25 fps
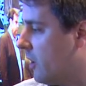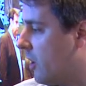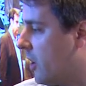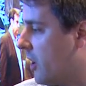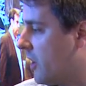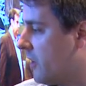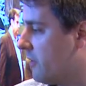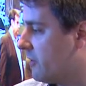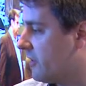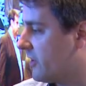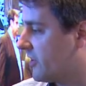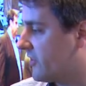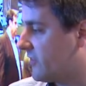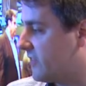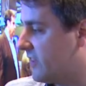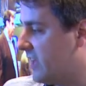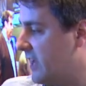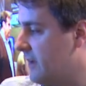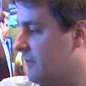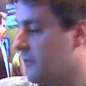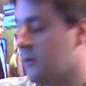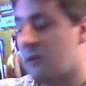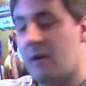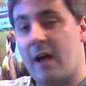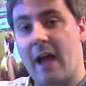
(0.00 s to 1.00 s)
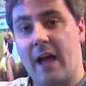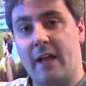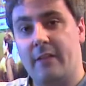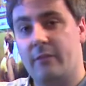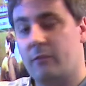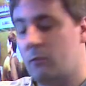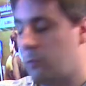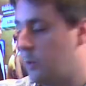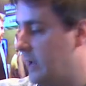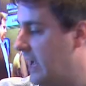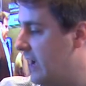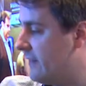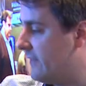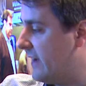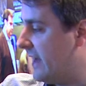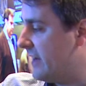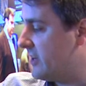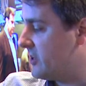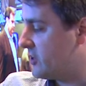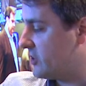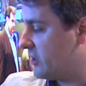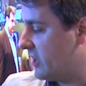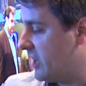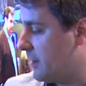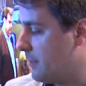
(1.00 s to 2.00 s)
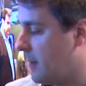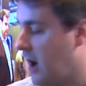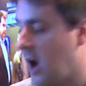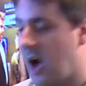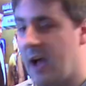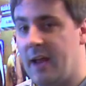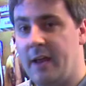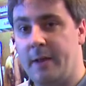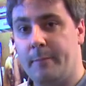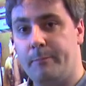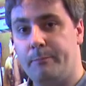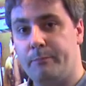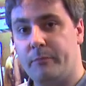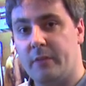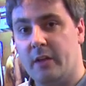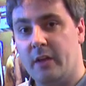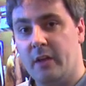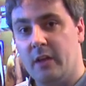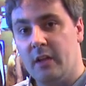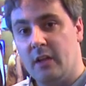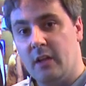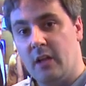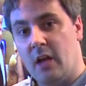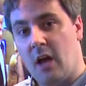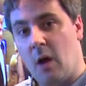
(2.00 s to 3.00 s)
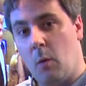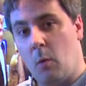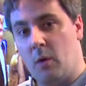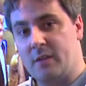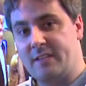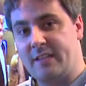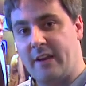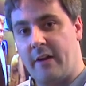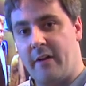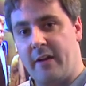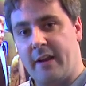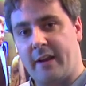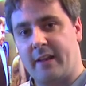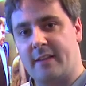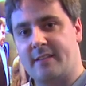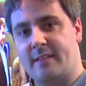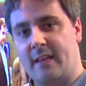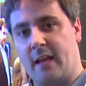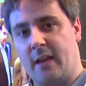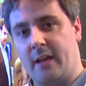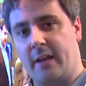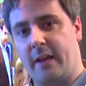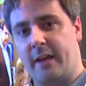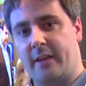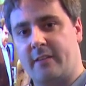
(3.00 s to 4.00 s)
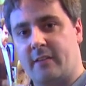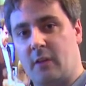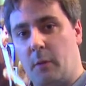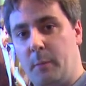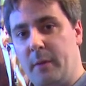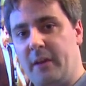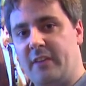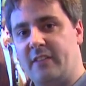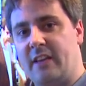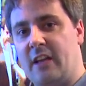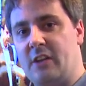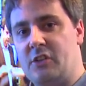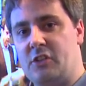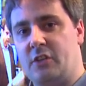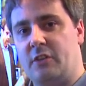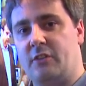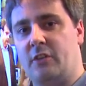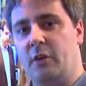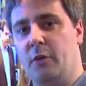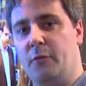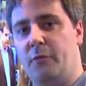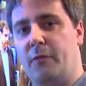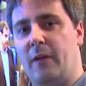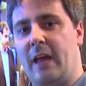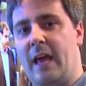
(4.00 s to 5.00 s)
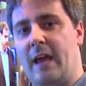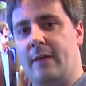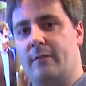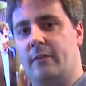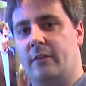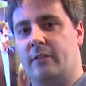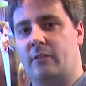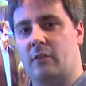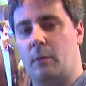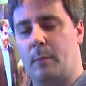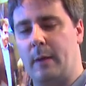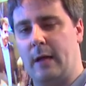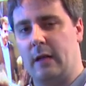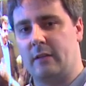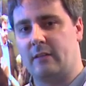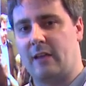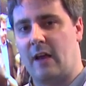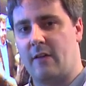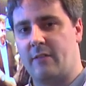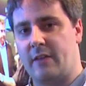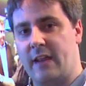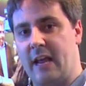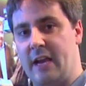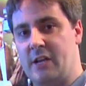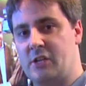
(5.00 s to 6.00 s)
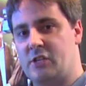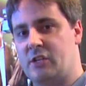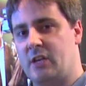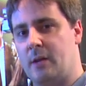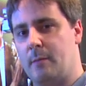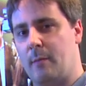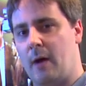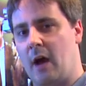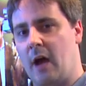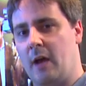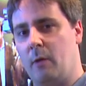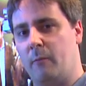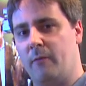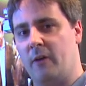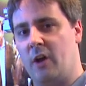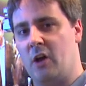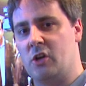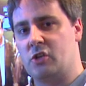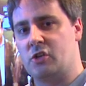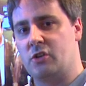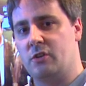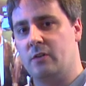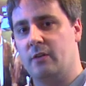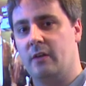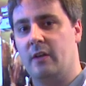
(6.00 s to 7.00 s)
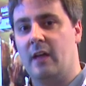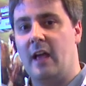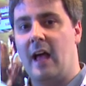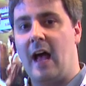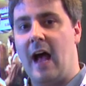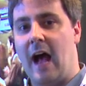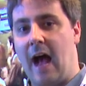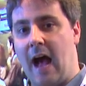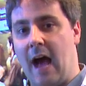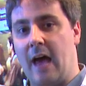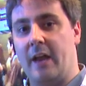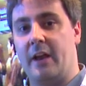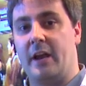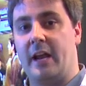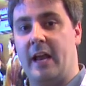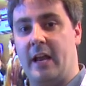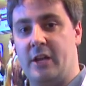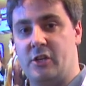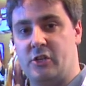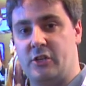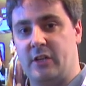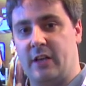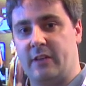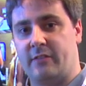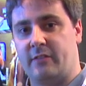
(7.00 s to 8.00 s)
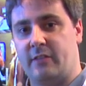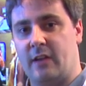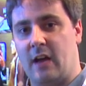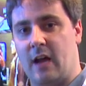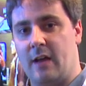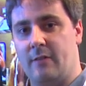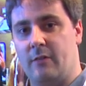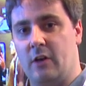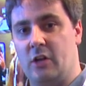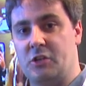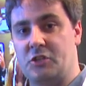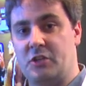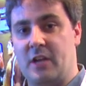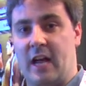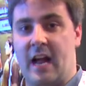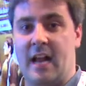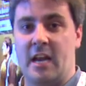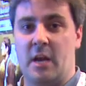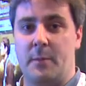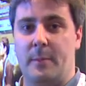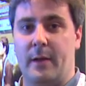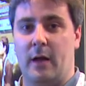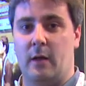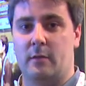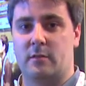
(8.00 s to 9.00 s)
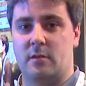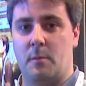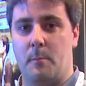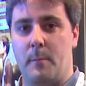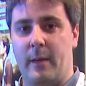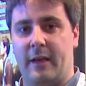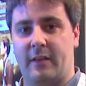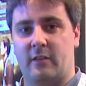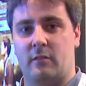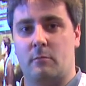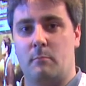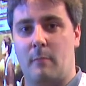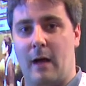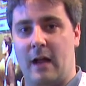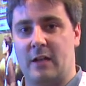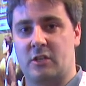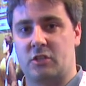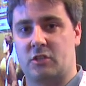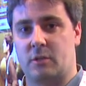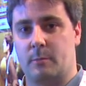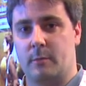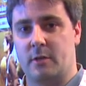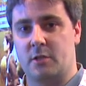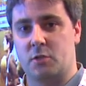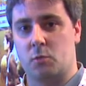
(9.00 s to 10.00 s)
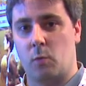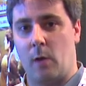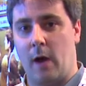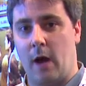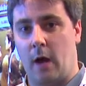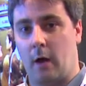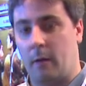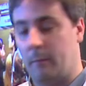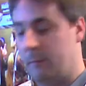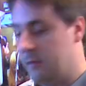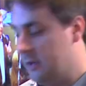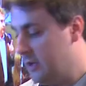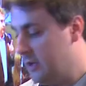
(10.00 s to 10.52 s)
On the receiver end, we have HDMI. And what Teradek are telling you is there'll be essentially two flavors. You'll be able to have an HDMI version and an HDSDI version, and you'll be able to mix and match them as well.